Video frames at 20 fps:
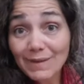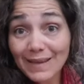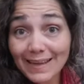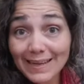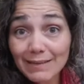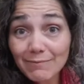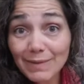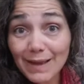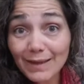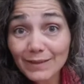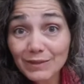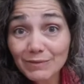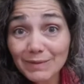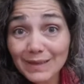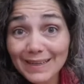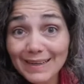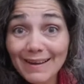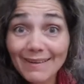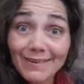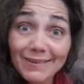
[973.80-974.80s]
Getting back to
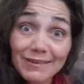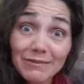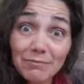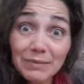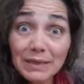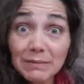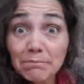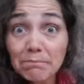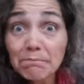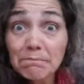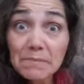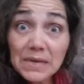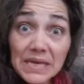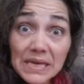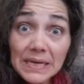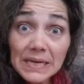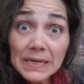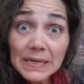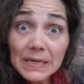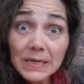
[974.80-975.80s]
me, and I'm going to be
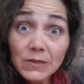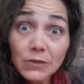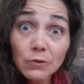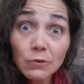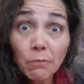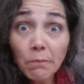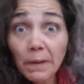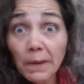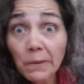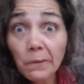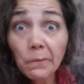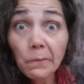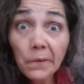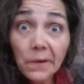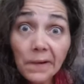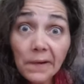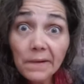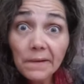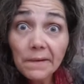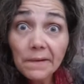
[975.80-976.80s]
me no matter
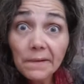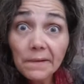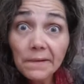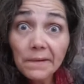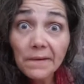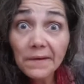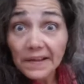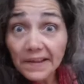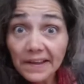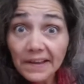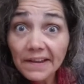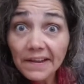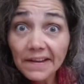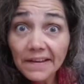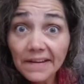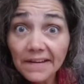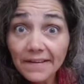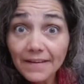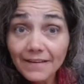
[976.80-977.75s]
what. Okay?